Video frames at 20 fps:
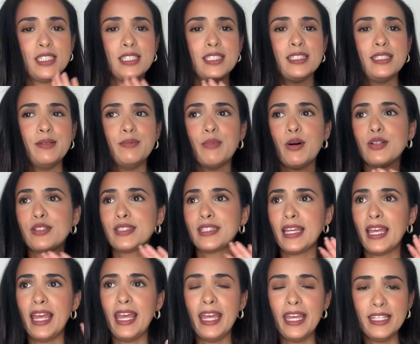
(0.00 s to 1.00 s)
is the most
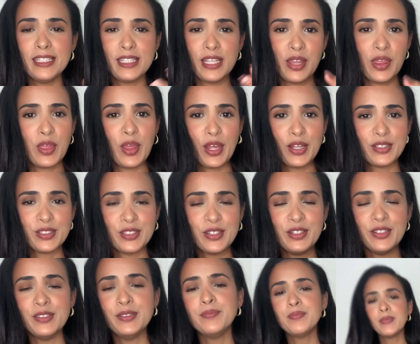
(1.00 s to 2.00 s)
easy thing to do.